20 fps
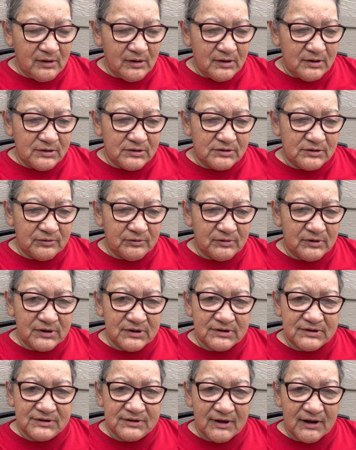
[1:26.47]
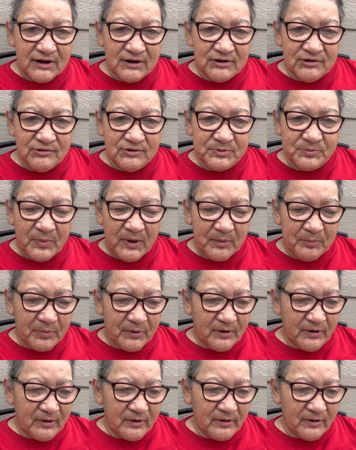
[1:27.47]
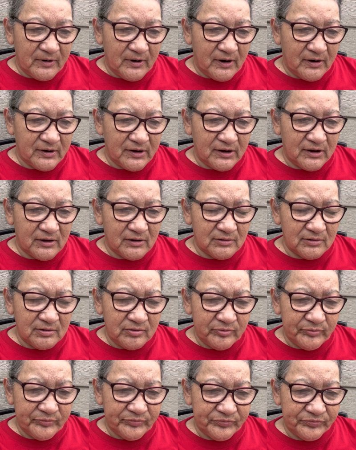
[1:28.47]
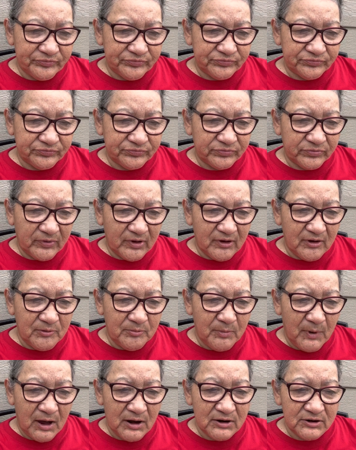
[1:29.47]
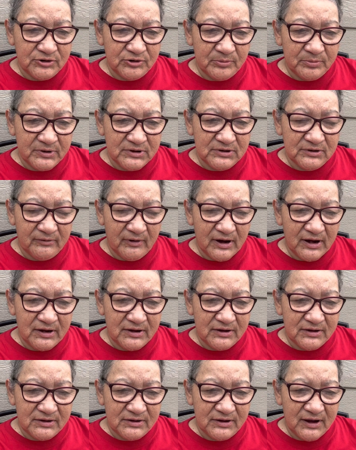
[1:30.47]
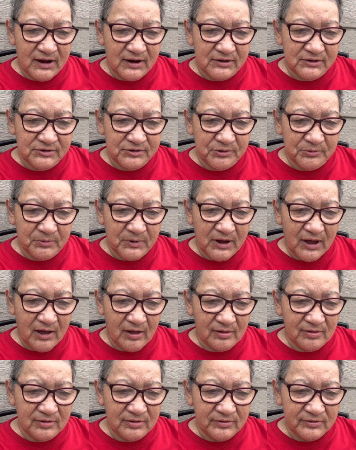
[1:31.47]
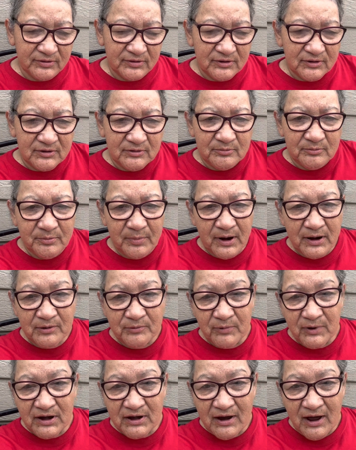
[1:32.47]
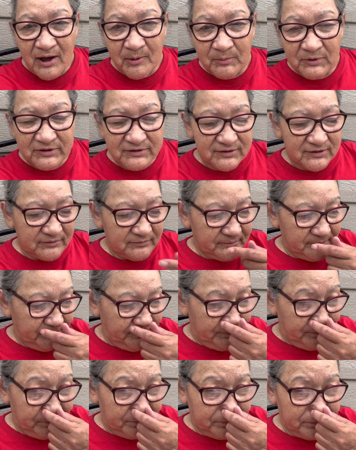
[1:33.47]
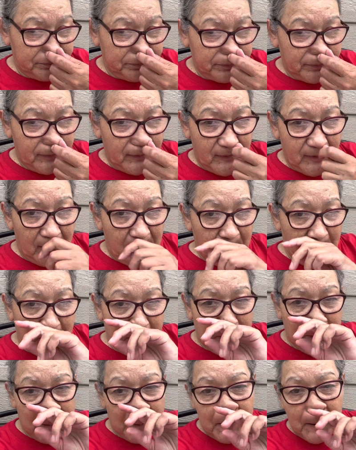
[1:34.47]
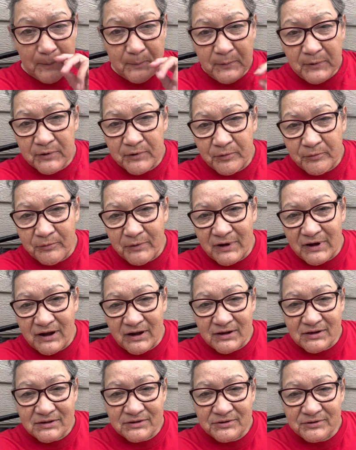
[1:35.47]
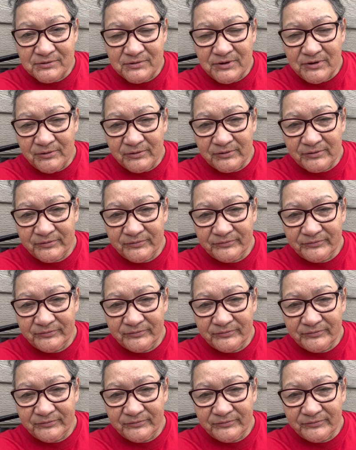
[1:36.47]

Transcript: So this newspaper article, Manitoba's Great Debt to Riel by Gwyn Hamilton. I'm going to read it to you.